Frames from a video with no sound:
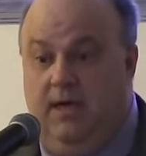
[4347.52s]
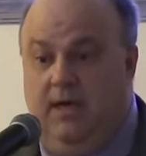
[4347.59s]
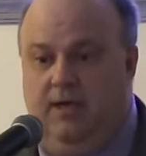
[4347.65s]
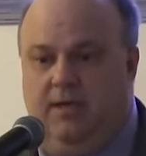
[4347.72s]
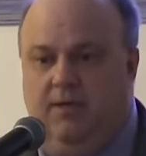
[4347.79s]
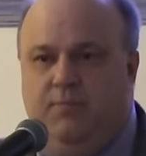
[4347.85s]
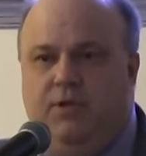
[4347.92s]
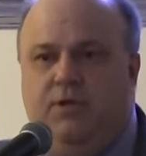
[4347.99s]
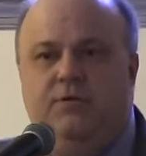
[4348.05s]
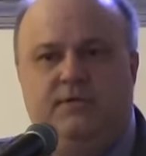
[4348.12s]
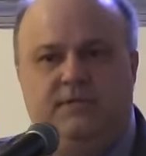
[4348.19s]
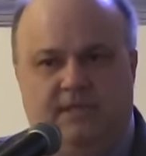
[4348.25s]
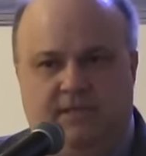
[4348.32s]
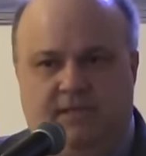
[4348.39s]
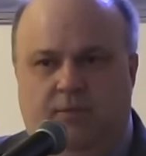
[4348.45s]
a computer
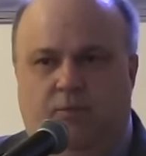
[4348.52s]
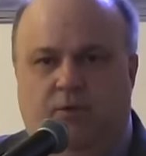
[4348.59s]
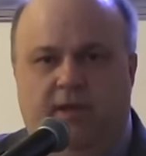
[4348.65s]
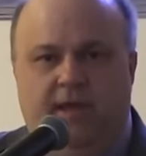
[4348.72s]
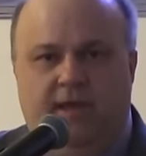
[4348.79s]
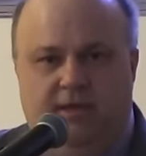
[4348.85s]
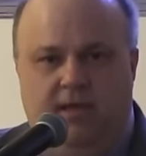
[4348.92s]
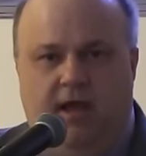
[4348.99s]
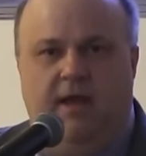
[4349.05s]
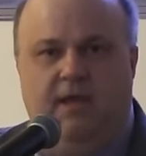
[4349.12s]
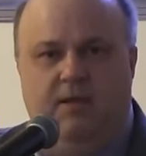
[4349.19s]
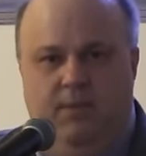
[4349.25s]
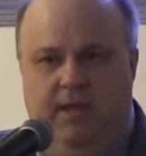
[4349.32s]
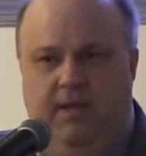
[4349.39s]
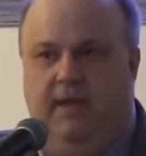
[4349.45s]
system where they could
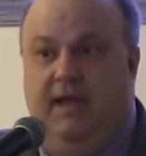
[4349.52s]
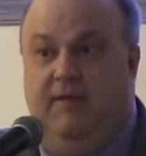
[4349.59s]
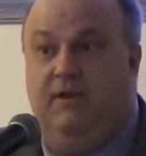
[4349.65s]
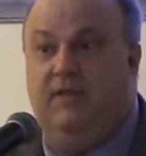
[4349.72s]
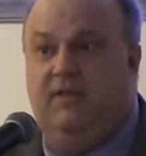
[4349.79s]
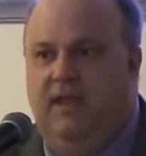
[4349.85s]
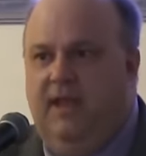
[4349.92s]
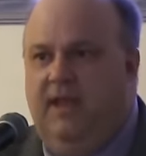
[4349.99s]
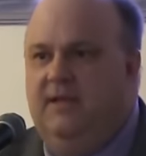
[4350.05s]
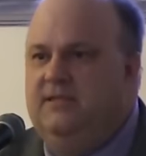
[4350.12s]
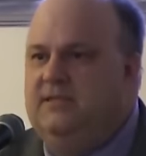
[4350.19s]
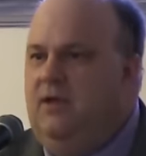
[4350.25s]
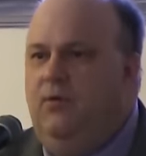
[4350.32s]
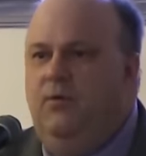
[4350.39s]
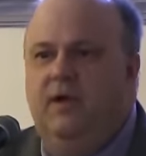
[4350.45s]
document everything.
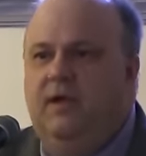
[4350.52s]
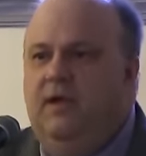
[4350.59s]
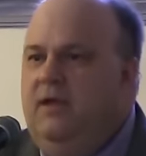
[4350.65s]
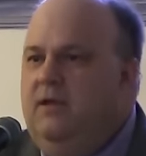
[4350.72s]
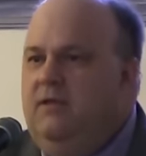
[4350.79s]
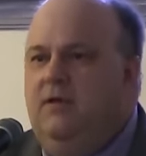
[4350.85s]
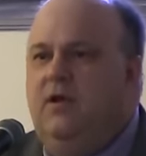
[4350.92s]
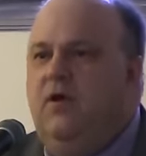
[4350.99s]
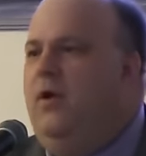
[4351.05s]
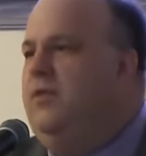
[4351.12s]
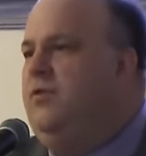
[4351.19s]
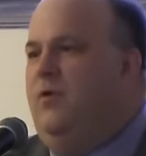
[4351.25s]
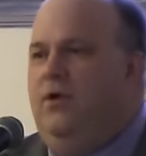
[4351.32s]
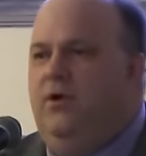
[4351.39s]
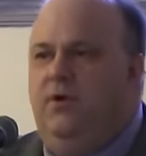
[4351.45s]
And so they're
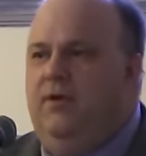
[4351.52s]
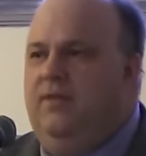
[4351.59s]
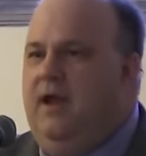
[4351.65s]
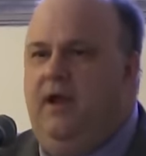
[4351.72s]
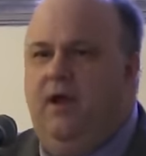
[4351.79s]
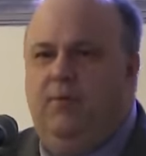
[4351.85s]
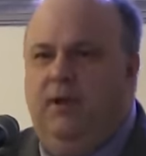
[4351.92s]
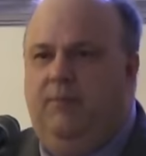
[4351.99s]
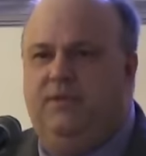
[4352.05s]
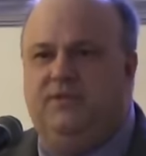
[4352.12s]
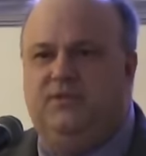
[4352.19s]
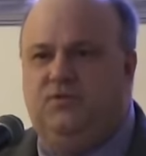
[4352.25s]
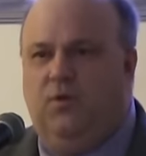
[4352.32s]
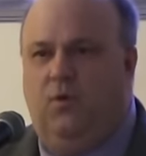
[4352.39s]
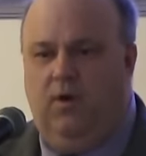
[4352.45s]
going through and they open up
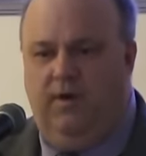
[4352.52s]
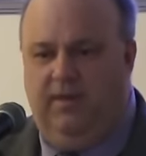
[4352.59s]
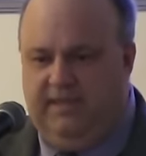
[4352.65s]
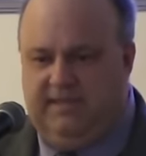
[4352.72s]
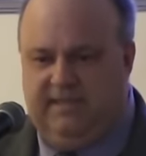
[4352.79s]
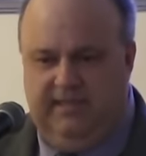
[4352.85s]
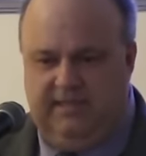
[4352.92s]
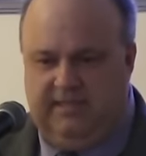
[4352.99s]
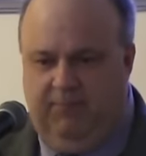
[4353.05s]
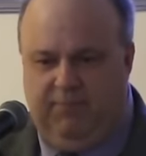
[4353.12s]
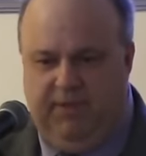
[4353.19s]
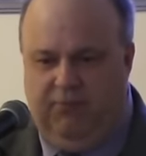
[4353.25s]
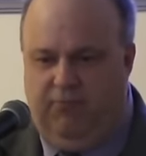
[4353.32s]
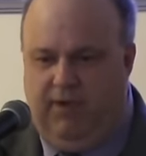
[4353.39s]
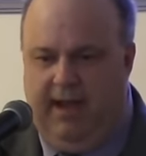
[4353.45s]
this drawer and they see
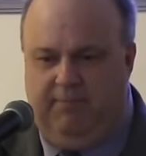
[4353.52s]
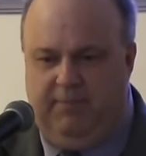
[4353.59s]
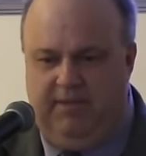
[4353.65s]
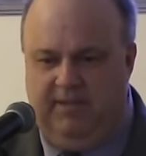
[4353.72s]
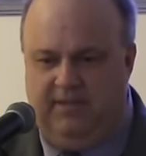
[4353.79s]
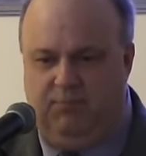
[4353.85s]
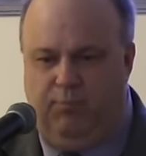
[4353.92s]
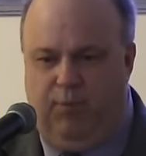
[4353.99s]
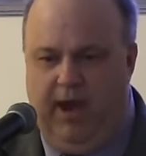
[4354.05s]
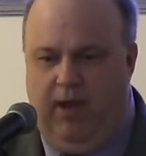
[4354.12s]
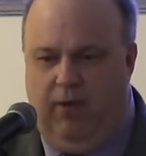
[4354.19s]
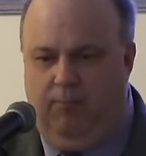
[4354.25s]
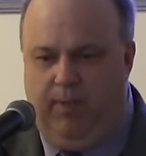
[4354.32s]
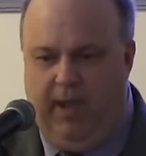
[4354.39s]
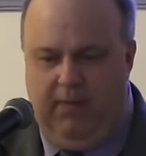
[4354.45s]
something wrapped in this
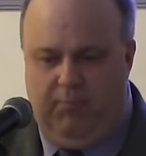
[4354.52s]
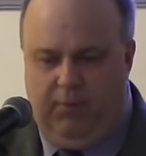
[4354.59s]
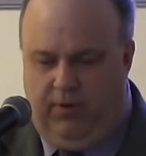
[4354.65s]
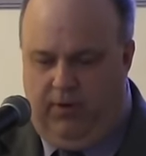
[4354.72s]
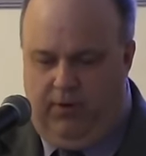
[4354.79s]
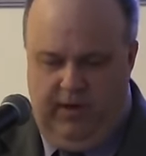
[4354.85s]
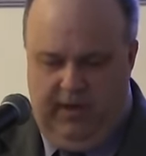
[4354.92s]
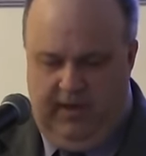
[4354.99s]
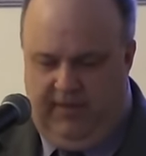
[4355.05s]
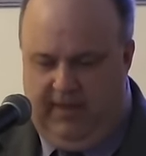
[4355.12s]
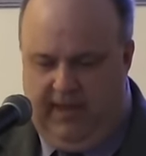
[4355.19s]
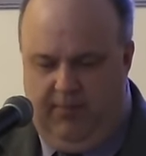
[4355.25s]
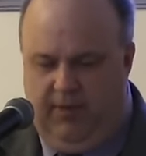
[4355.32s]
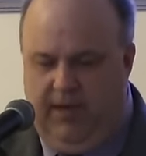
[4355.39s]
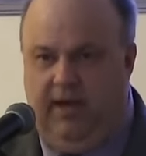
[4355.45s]
brown paper.
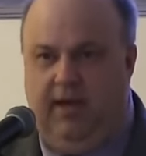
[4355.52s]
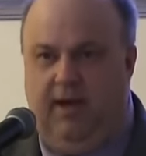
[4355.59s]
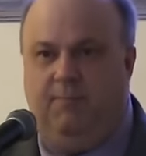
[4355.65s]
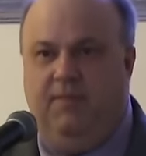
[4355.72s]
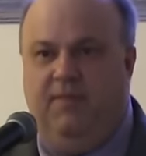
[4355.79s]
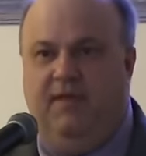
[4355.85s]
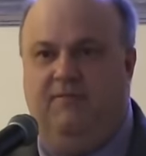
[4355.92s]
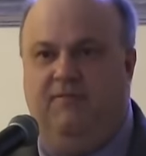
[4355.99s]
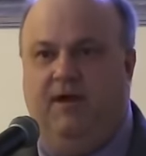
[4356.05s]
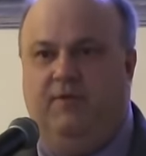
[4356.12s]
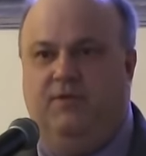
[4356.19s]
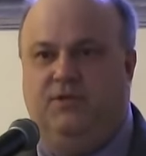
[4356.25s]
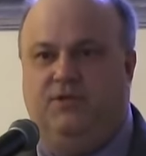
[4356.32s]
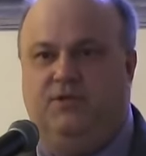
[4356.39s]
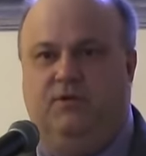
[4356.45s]
They open it up and they found the